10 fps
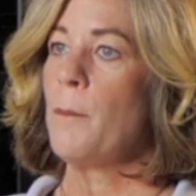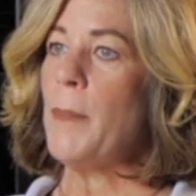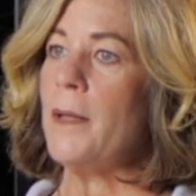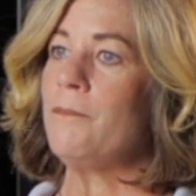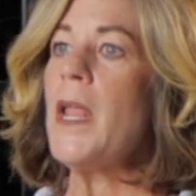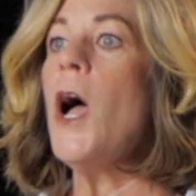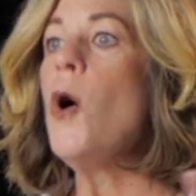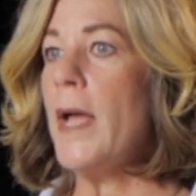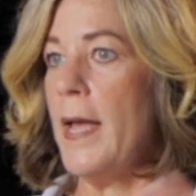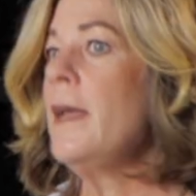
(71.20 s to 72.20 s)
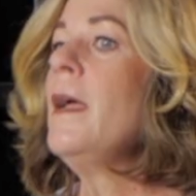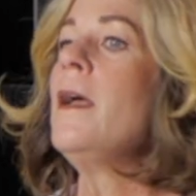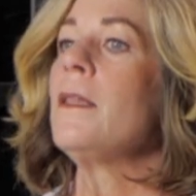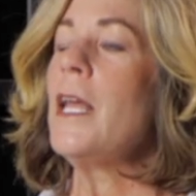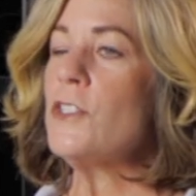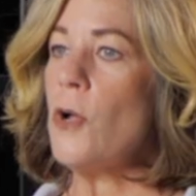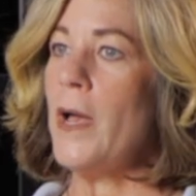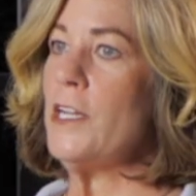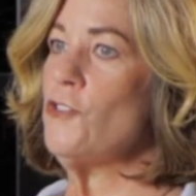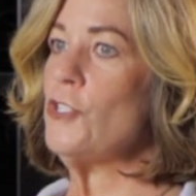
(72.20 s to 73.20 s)
But okay, let's go
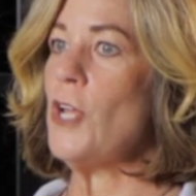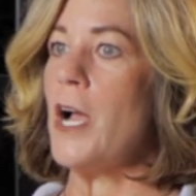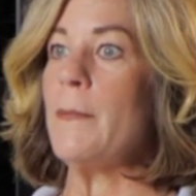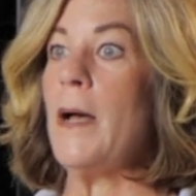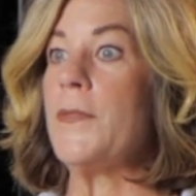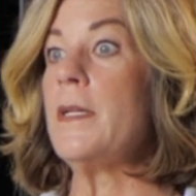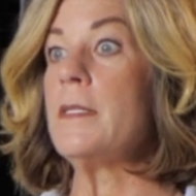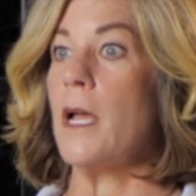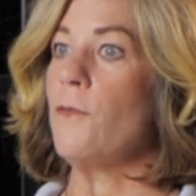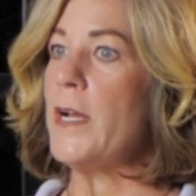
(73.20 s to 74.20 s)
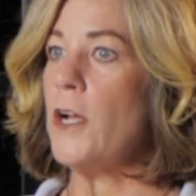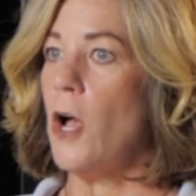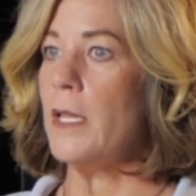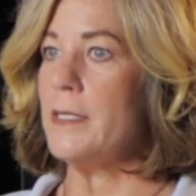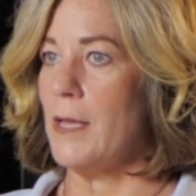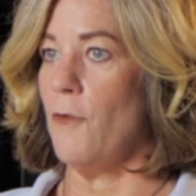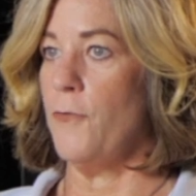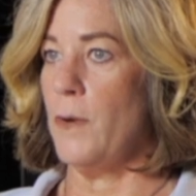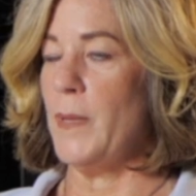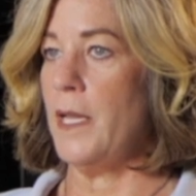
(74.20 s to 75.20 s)
ahead and just talk about the discovery call itself
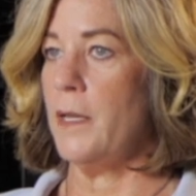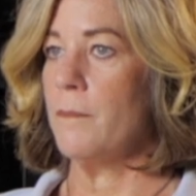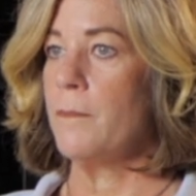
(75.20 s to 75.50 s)
for a minute.